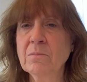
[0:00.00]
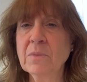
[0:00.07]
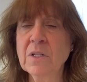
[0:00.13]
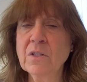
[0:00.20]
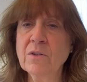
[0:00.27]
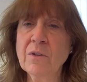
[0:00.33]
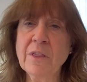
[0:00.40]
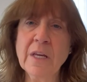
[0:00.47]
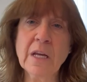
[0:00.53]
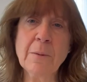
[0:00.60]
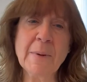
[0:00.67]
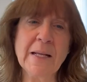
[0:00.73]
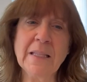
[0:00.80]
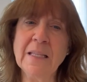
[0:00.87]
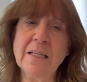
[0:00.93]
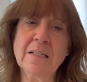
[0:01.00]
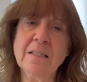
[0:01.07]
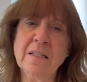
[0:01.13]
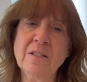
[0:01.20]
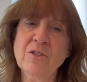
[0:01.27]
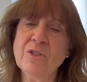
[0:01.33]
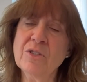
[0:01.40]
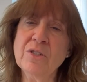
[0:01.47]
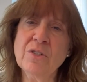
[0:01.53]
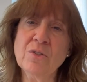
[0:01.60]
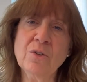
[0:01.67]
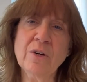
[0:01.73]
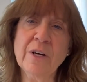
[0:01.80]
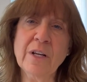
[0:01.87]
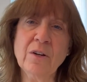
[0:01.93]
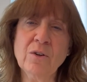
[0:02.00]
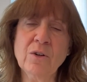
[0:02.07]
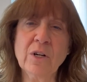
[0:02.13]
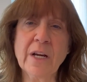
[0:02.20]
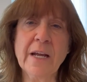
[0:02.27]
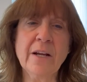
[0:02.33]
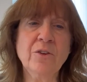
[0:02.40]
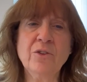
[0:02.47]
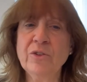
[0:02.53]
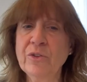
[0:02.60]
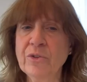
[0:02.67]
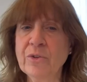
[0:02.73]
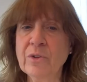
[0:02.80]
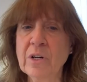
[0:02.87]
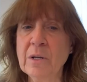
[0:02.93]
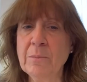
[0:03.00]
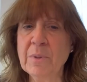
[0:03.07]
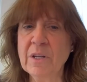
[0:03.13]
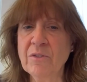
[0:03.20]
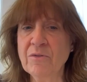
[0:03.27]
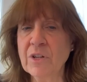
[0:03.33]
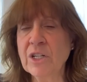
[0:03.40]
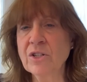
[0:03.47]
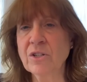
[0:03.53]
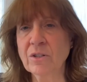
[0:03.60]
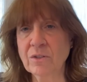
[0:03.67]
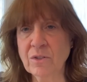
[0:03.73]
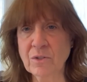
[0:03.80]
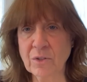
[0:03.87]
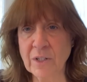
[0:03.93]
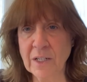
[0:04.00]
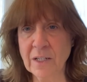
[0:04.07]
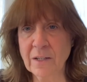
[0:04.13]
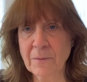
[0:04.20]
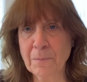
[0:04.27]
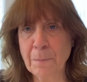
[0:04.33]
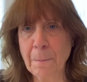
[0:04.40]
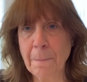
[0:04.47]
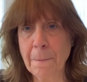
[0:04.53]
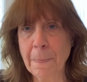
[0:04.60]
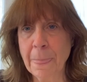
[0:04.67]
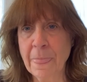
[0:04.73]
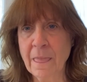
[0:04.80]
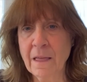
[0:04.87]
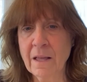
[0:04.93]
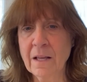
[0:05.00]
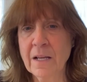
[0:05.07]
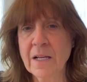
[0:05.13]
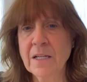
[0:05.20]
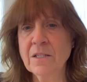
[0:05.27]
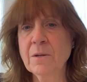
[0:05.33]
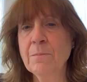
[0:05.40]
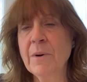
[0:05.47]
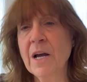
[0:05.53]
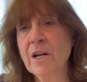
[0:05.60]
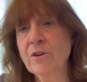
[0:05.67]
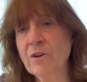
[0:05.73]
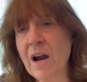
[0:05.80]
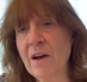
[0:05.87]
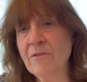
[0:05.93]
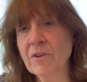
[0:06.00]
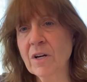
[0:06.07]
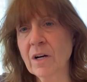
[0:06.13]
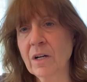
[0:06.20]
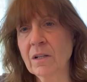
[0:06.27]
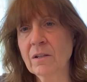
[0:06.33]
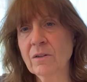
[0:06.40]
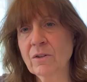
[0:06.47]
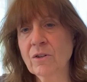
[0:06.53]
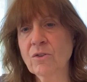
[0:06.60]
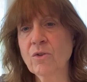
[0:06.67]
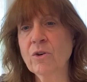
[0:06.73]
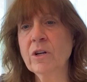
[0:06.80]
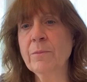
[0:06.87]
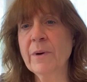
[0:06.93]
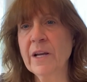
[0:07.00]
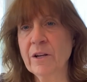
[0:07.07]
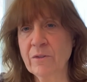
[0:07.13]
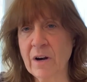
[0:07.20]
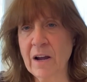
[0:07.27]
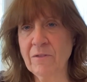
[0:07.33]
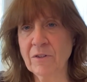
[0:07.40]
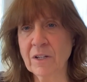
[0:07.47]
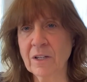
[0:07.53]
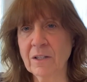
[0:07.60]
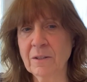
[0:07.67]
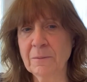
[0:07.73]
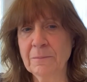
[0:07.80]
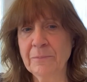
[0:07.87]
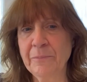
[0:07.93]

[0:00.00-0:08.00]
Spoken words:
So think about this. Is your story, or can your story be a fictional story? Is it biographical or autobiographical?